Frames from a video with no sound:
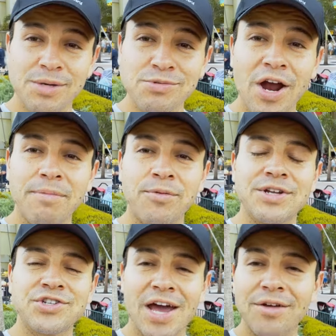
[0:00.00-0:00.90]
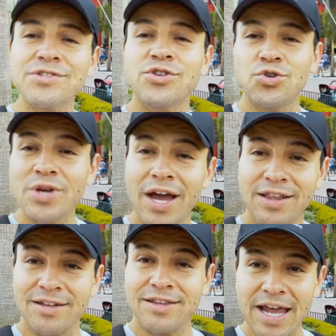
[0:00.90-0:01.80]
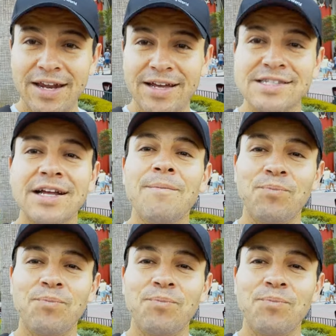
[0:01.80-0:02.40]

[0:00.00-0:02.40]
subscribe to my channel so you get the latest